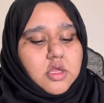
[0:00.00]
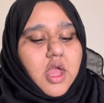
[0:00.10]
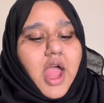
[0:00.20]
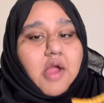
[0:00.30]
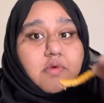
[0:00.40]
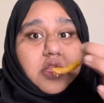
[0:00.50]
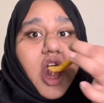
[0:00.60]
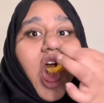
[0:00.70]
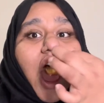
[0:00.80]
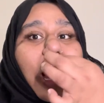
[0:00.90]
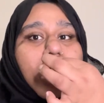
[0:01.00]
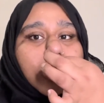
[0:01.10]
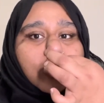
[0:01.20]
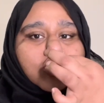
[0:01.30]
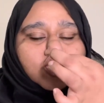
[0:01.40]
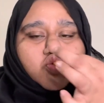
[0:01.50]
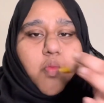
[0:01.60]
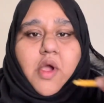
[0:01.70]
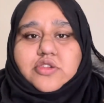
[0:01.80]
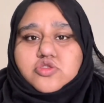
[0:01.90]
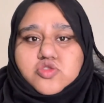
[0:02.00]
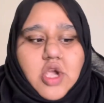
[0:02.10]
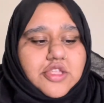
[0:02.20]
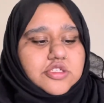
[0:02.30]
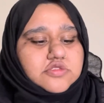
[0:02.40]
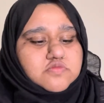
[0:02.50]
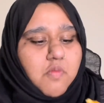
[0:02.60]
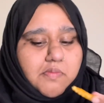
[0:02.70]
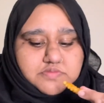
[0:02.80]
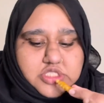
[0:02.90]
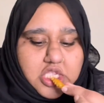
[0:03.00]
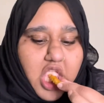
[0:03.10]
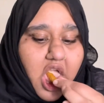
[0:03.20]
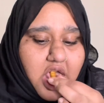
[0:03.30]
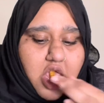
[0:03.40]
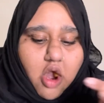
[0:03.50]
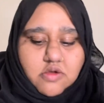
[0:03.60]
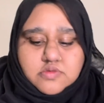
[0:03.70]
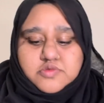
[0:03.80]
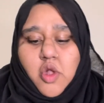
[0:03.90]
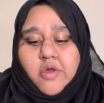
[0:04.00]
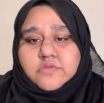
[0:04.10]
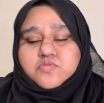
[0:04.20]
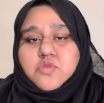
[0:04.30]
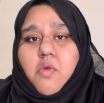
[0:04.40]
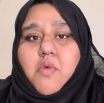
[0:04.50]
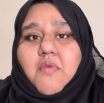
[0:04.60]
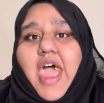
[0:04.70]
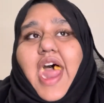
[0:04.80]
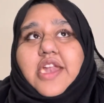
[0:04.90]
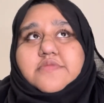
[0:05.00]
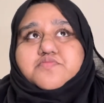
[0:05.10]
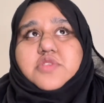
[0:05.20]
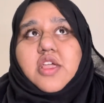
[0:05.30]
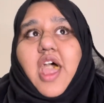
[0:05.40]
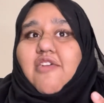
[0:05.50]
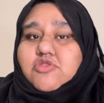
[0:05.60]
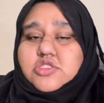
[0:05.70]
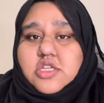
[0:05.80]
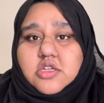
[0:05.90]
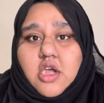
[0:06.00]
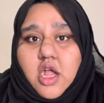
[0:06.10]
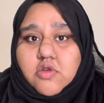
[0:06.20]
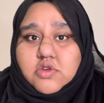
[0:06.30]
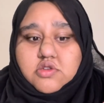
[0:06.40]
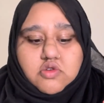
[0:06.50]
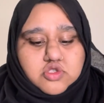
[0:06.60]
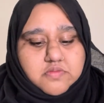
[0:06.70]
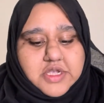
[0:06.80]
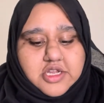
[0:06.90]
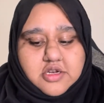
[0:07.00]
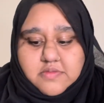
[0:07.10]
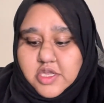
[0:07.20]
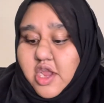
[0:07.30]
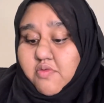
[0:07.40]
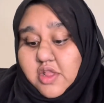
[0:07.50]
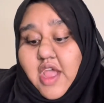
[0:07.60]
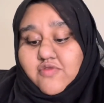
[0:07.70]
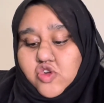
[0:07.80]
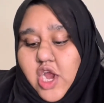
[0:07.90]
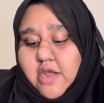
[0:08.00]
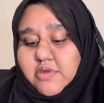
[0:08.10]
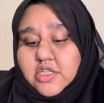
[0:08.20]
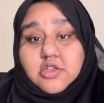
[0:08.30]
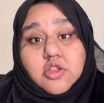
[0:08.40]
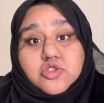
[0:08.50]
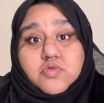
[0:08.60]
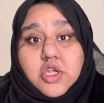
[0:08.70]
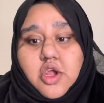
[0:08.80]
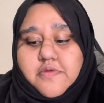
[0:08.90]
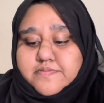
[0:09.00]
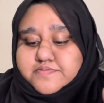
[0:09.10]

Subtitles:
I really wanted to try this because we've had it. I was seeing it all over social media, and I'm I really have to try it because it looks real good.